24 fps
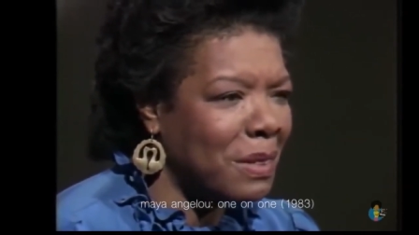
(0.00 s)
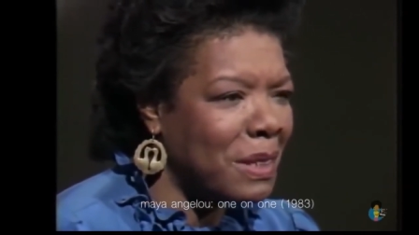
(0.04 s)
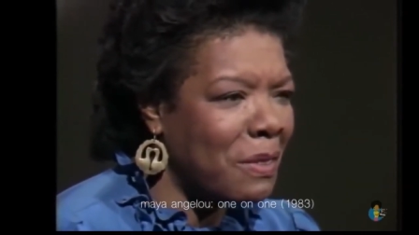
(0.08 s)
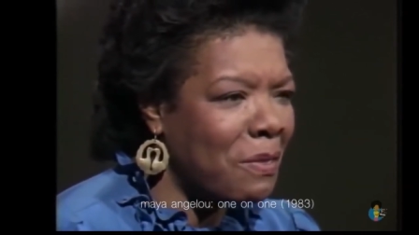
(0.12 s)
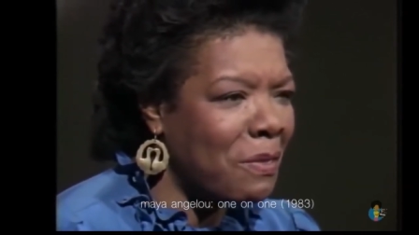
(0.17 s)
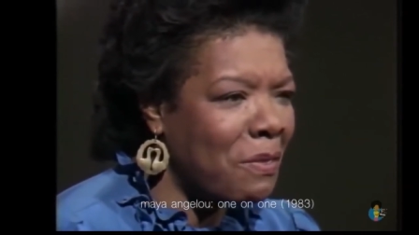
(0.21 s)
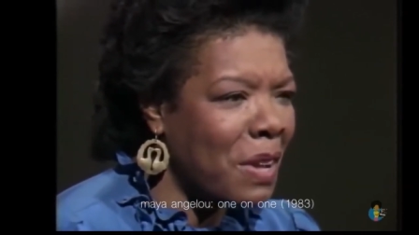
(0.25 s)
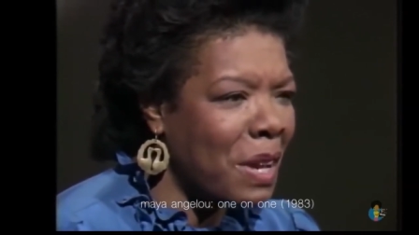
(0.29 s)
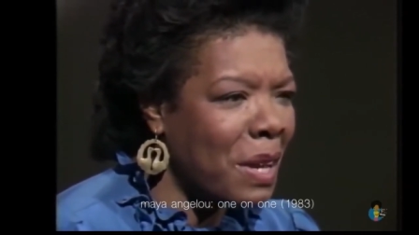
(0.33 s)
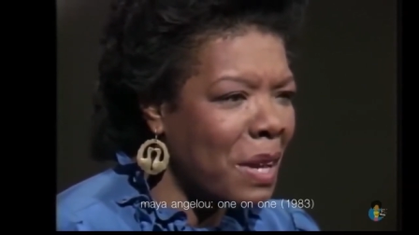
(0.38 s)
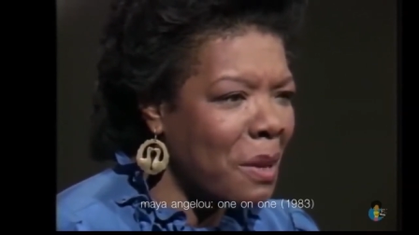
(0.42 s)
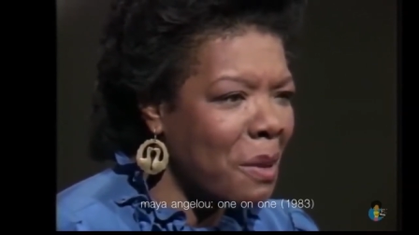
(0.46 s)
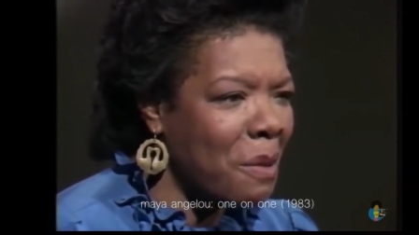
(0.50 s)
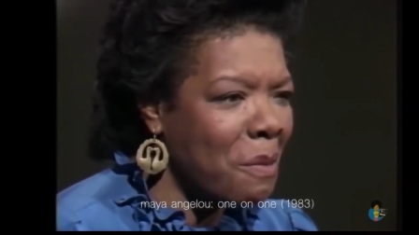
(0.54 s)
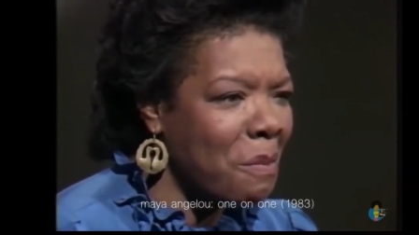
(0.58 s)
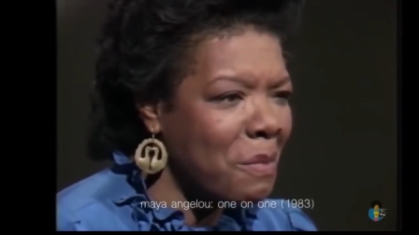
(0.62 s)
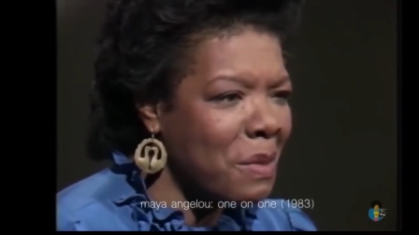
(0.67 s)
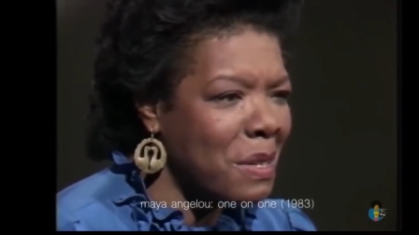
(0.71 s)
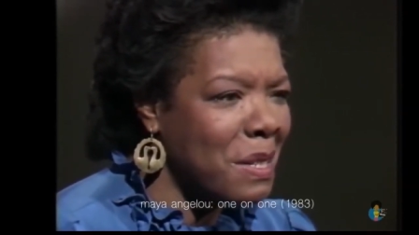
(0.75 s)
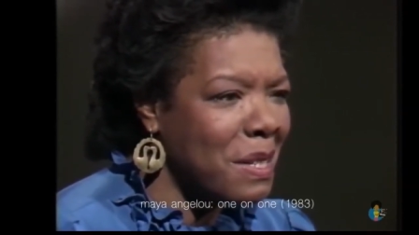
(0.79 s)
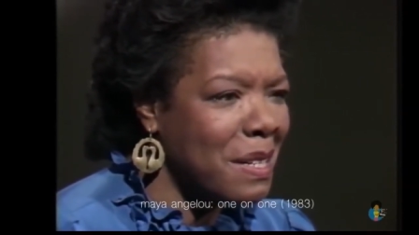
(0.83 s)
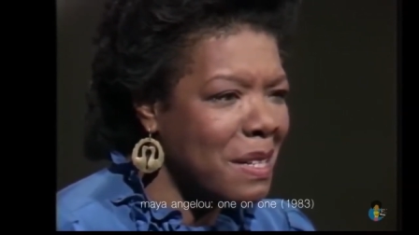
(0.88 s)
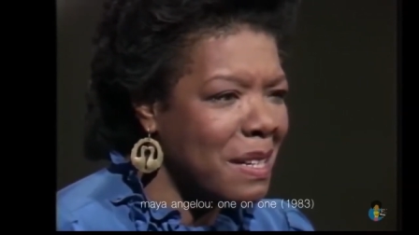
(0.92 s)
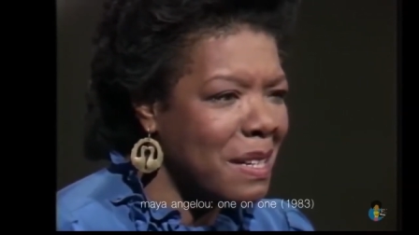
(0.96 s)

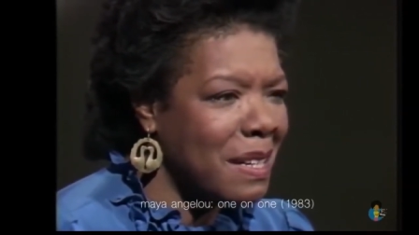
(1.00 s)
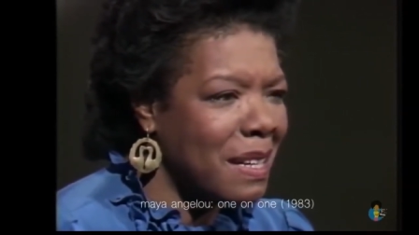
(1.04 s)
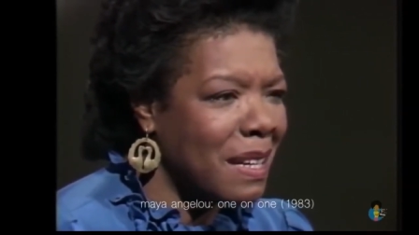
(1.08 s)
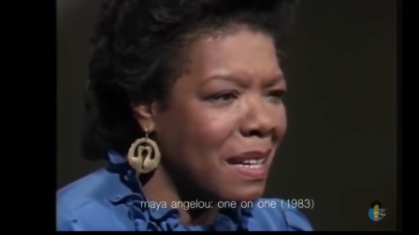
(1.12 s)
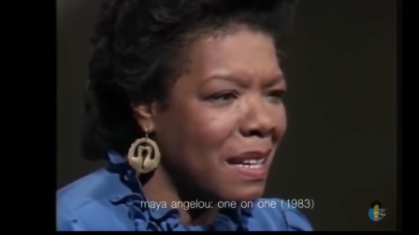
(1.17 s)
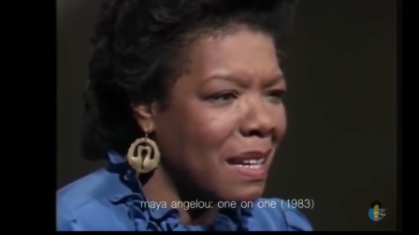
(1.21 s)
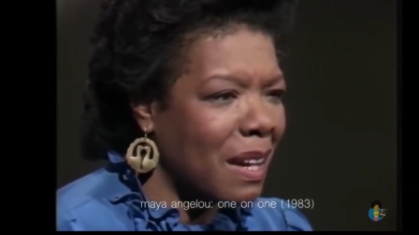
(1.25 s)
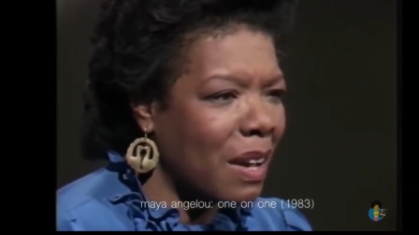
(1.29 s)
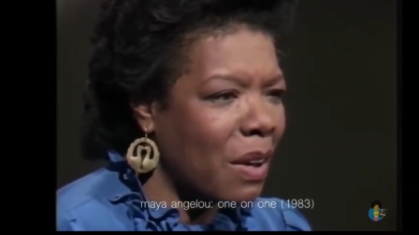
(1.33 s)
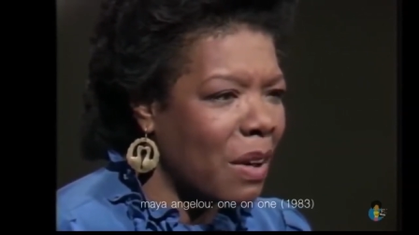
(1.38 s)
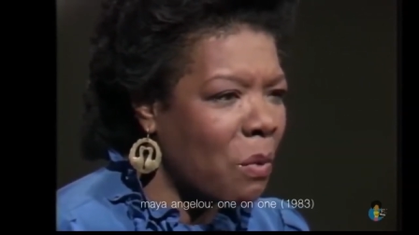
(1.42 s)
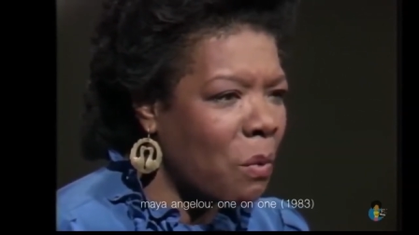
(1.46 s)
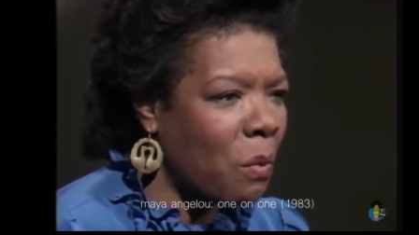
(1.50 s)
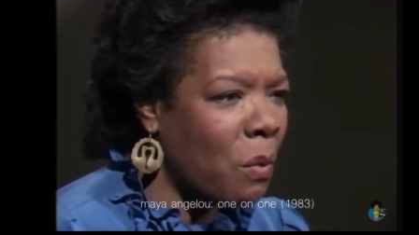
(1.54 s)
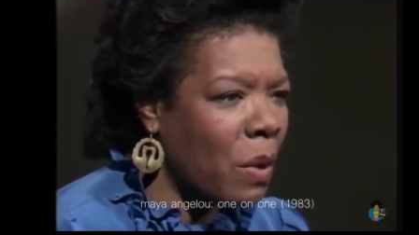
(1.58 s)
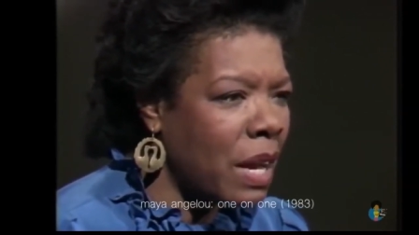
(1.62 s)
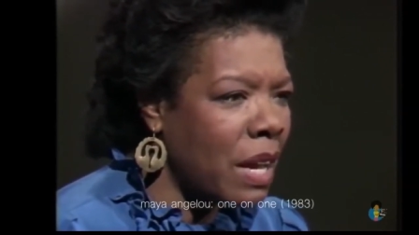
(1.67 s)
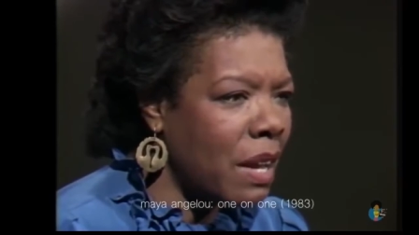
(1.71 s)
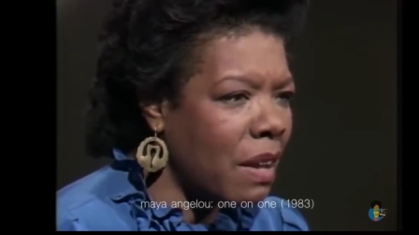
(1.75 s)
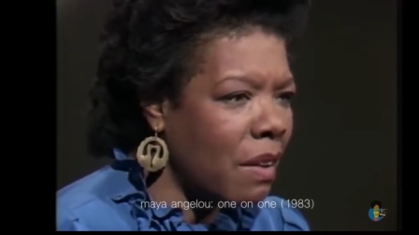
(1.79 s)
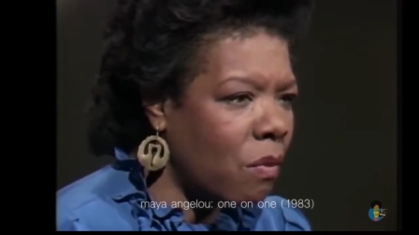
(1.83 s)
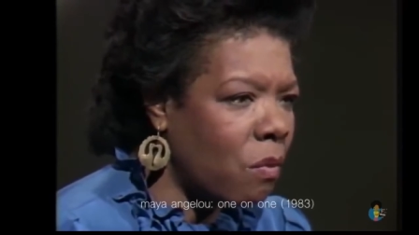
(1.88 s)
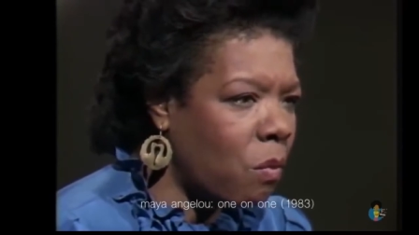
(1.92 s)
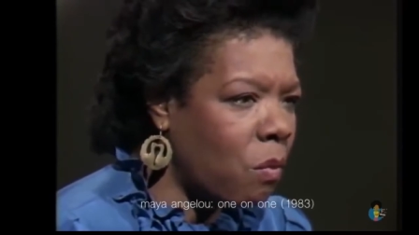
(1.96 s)
developed a
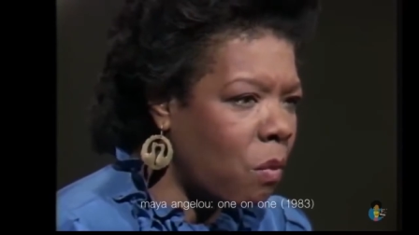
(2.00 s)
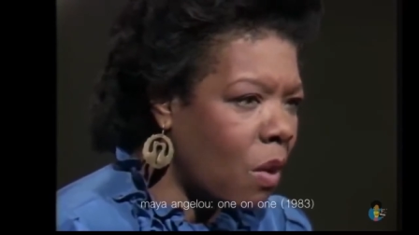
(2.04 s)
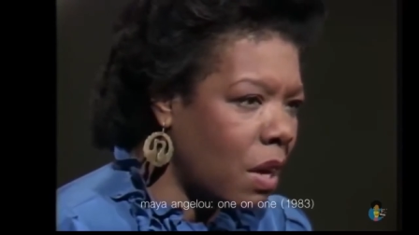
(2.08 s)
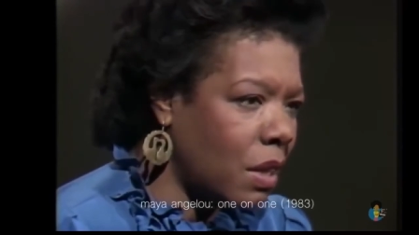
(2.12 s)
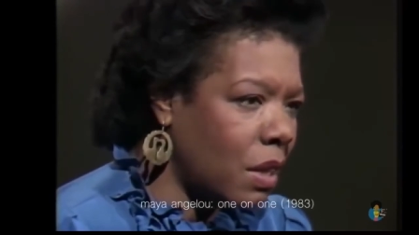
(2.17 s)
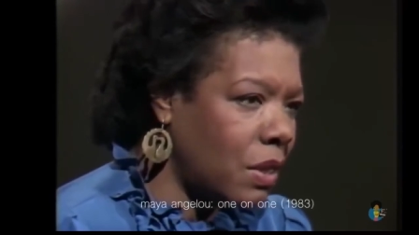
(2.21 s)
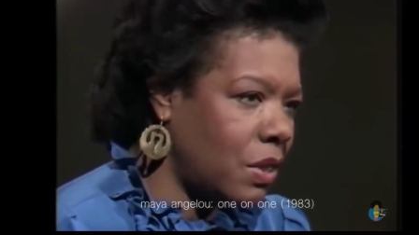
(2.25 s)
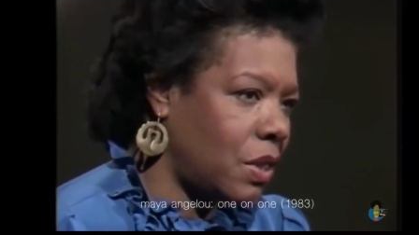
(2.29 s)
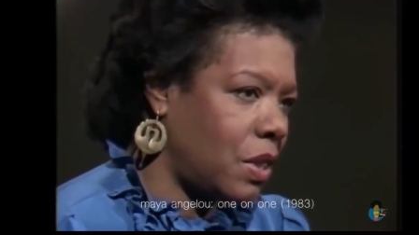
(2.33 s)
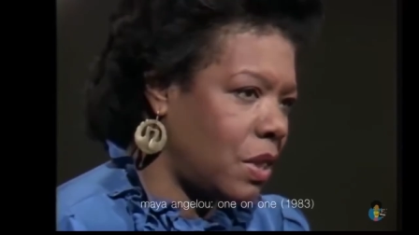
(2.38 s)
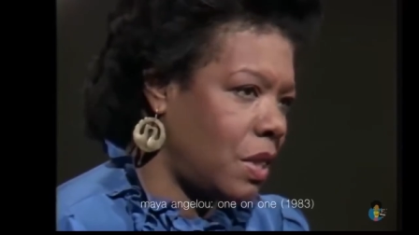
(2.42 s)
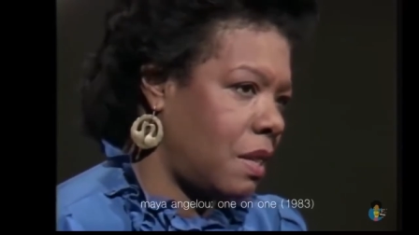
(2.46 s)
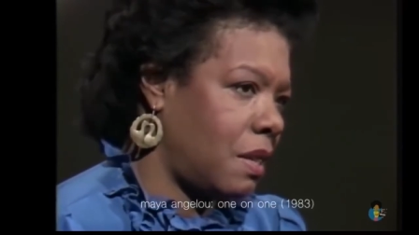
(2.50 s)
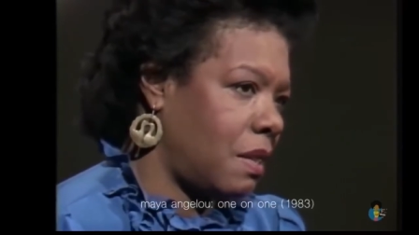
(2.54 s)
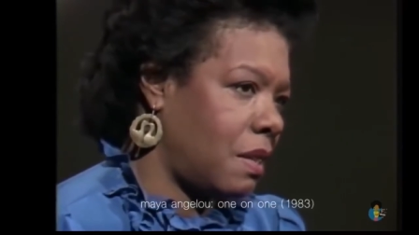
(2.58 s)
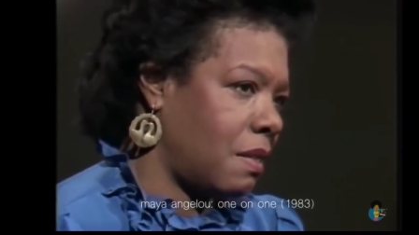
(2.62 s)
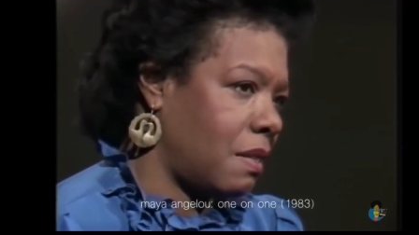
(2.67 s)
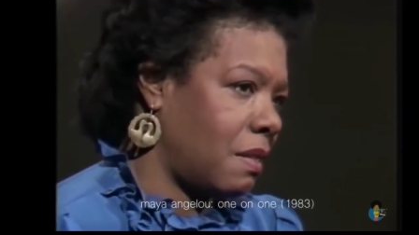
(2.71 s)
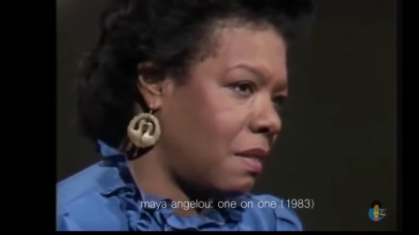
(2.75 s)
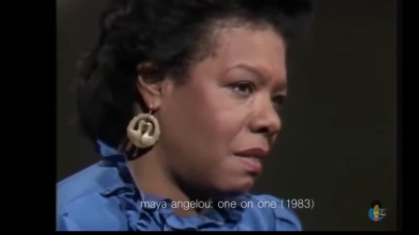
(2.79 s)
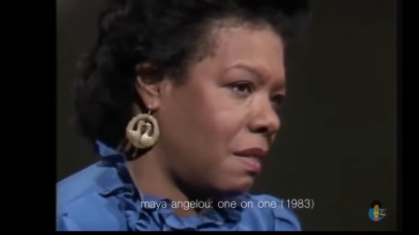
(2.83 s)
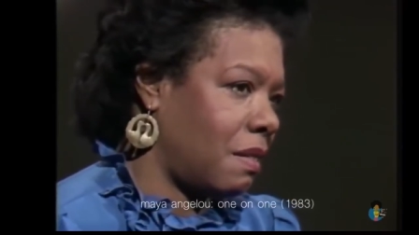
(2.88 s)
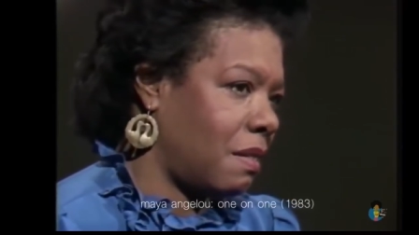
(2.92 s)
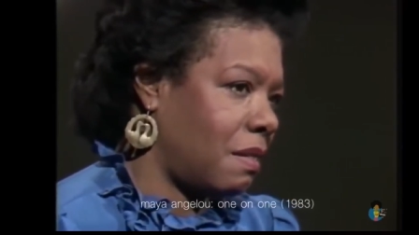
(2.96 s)
way of
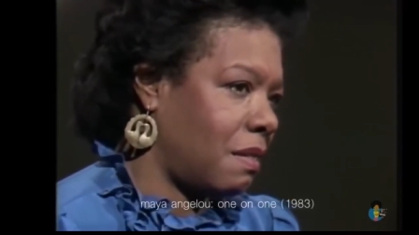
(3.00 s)
watching